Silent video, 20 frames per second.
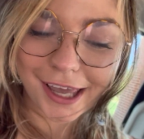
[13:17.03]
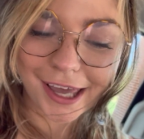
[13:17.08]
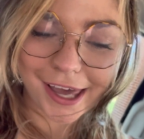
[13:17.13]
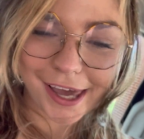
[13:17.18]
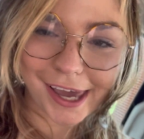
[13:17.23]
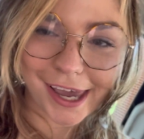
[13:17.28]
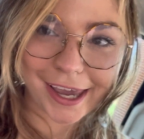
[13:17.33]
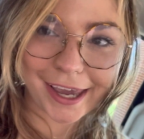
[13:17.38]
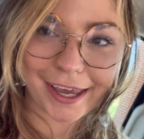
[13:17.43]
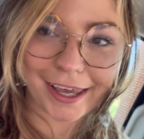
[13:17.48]

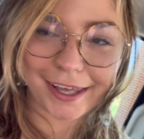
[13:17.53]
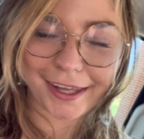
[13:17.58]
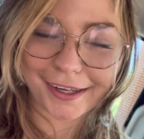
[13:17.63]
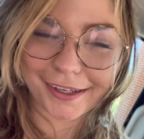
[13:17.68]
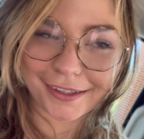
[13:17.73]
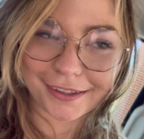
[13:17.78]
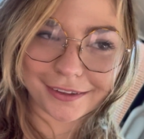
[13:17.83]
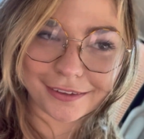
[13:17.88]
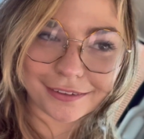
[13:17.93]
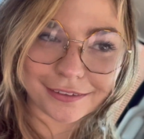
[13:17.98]

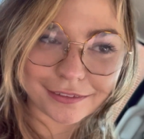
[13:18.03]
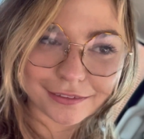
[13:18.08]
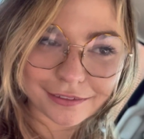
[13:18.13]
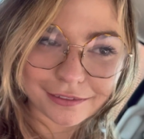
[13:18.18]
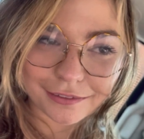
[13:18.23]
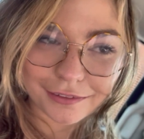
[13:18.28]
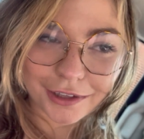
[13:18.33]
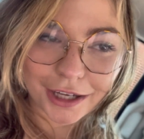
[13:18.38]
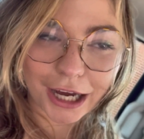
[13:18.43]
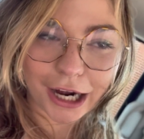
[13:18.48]
And
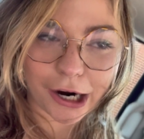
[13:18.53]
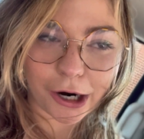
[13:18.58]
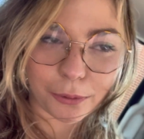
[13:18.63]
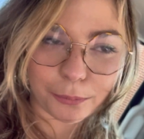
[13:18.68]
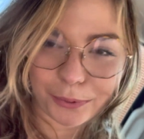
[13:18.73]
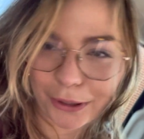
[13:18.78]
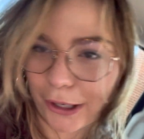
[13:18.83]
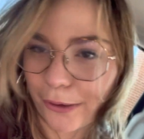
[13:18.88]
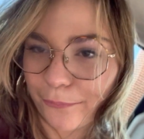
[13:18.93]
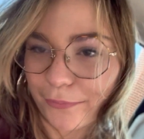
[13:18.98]
I'll
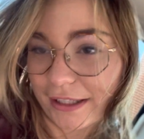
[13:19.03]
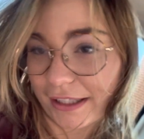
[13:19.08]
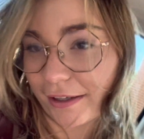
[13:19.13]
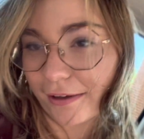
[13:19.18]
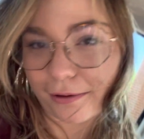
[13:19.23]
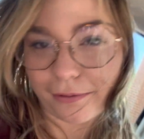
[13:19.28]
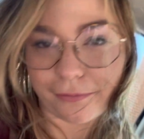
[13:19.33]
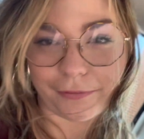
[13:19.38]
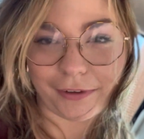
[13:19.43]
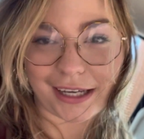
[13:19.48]
probably
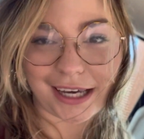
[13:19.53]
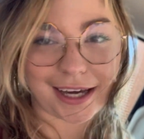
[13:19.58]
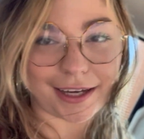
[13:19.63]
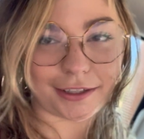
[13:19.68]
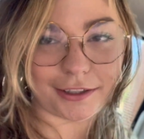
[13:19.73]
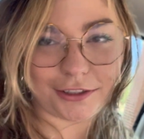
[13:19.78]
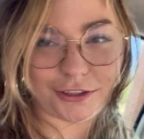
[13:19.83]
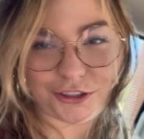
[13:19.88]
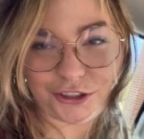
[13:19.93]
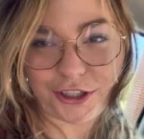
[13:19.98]
come
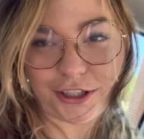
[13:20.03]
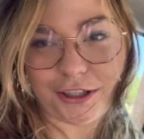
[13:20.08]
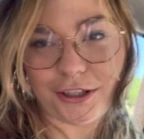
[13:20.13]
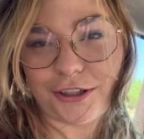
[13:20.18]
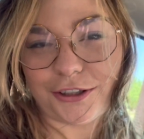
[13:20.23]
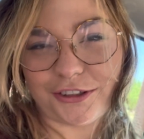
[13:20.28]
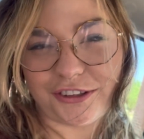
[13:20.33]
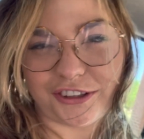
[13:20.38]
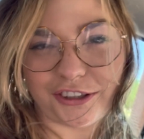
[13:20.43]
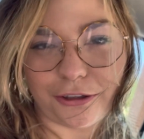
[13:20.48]
next year,
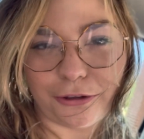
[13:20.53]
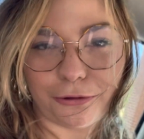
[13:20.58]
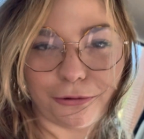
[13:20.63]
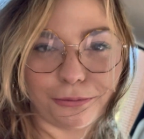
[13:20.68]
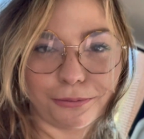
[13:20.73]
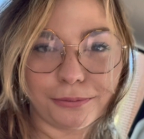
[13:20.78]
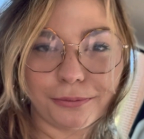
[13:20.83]
so